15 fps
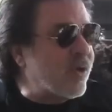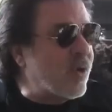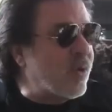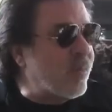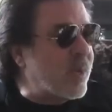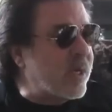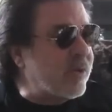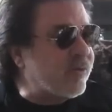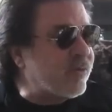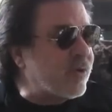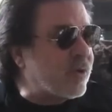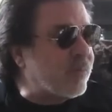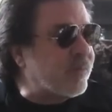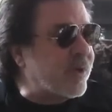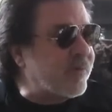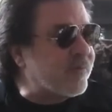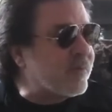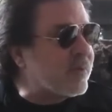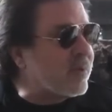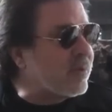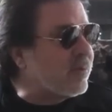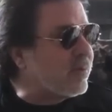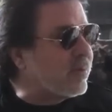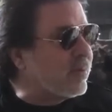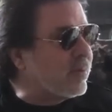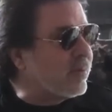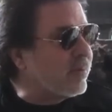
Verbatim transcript: your own money so you can pay for things.